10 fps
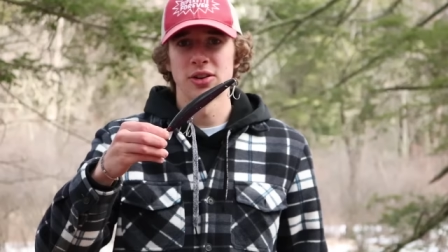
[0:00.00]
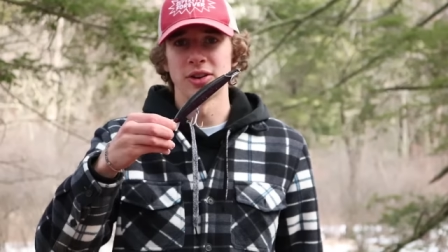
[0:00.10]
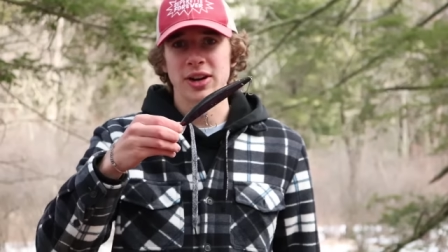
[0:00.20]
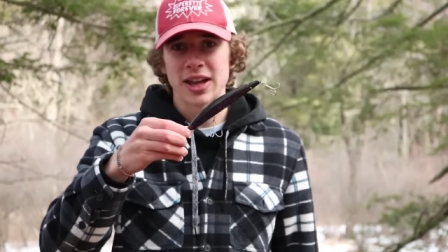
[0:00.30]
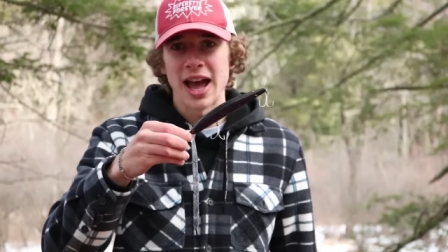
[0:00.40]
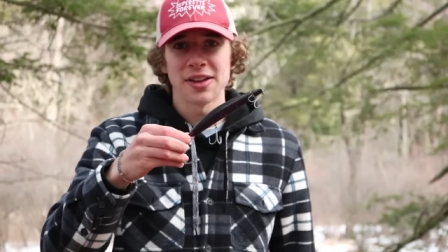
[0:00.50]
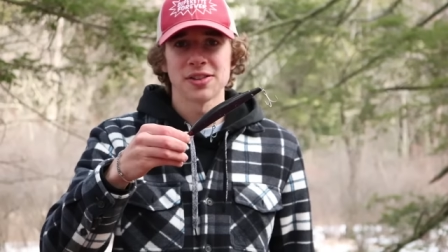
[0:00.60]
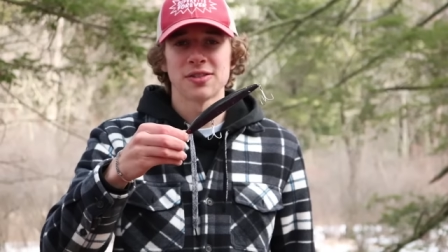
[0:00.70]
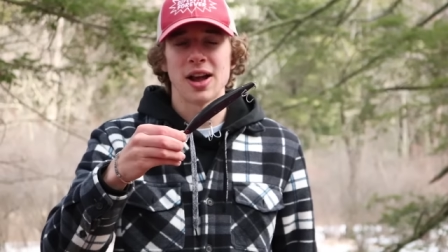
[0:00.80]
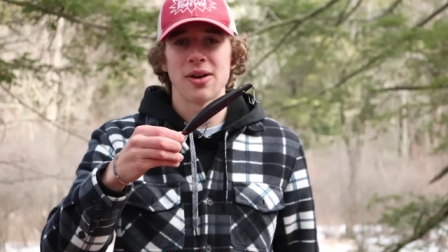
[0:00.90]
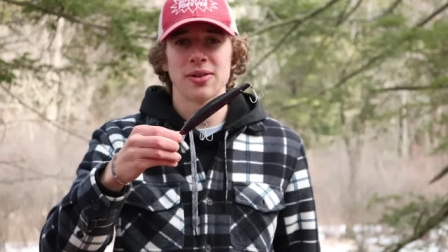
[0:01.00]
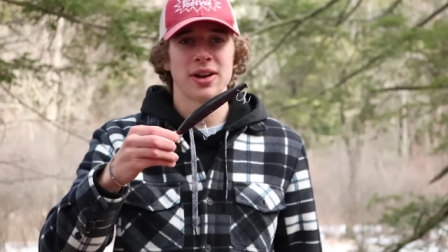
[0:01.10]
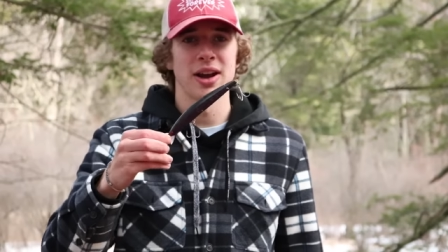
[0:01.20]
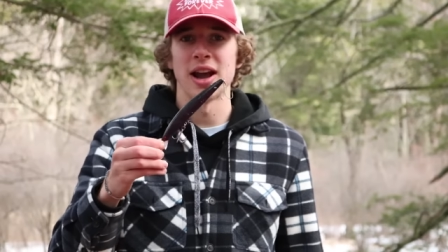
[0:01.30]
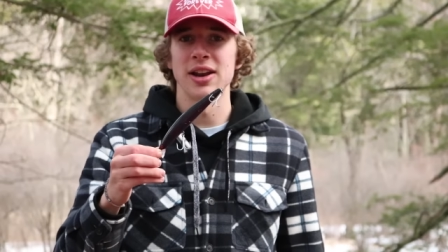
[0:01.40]
You're going to cast this out
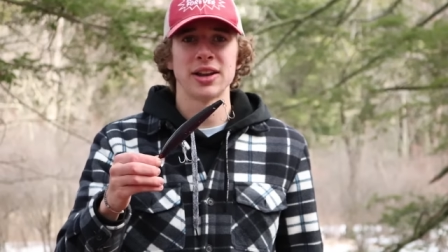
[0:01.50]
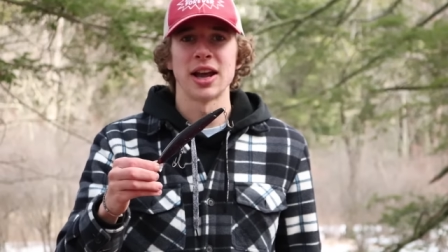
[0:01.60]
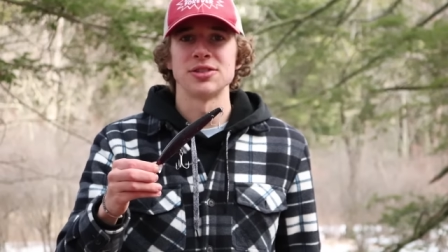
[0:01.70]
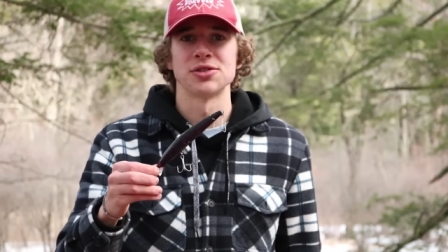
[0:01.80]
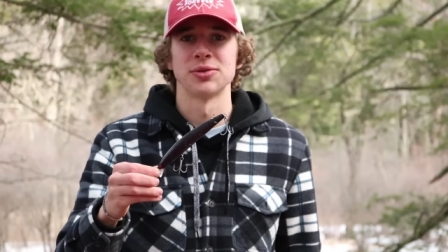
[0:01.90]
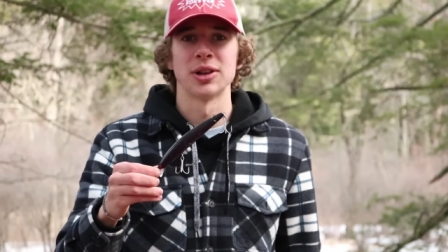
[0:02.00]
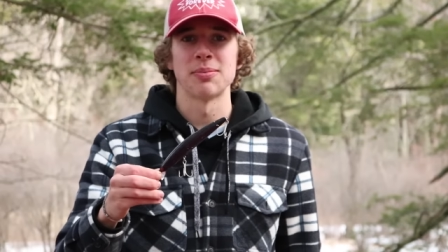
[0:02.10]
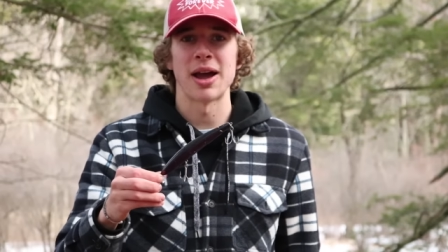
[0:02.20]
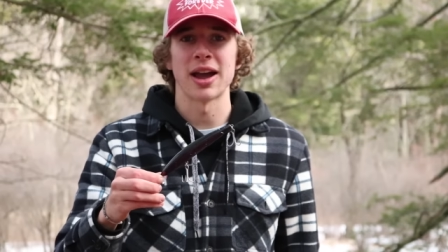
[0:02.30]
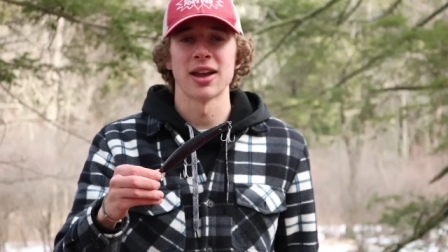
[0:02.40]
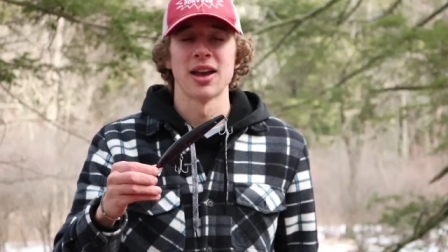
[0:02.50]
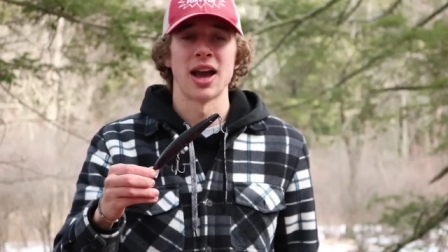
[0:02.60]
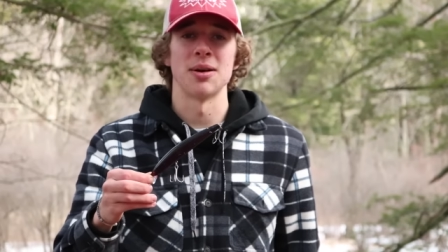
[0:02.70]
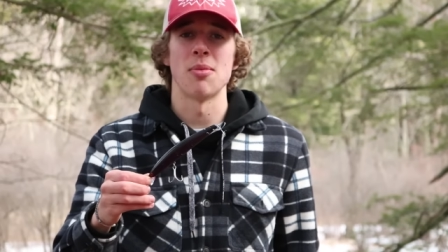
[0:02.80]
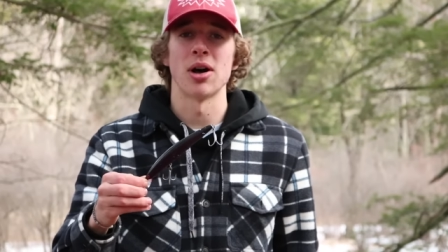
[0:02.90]
and again just reel it back
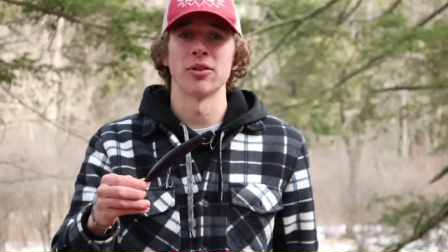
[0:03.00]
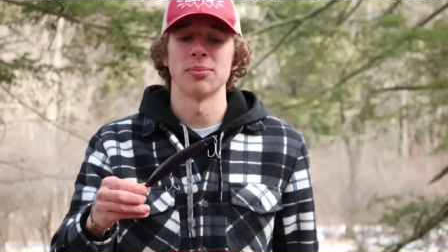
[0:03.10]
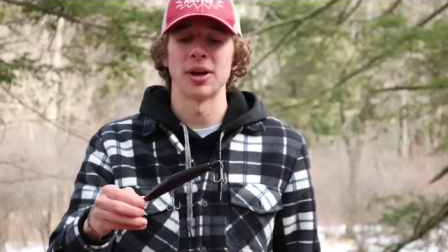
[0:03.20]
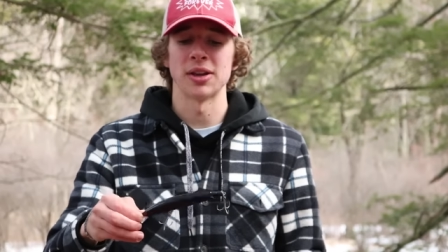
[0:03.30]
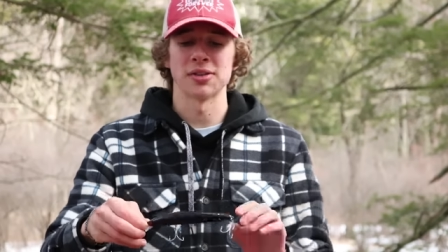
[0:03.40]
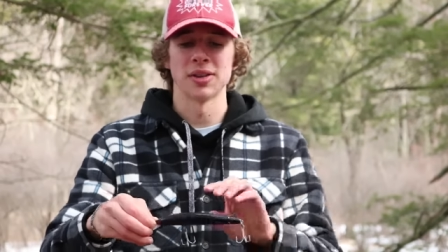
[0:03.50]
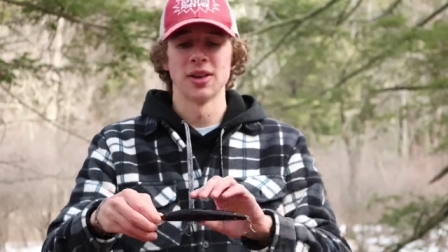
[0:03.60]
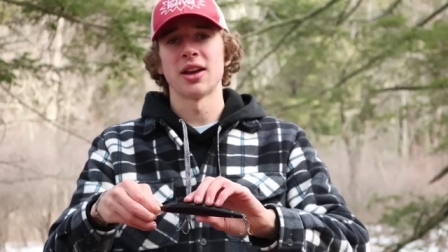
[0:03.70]
at a moderate pace.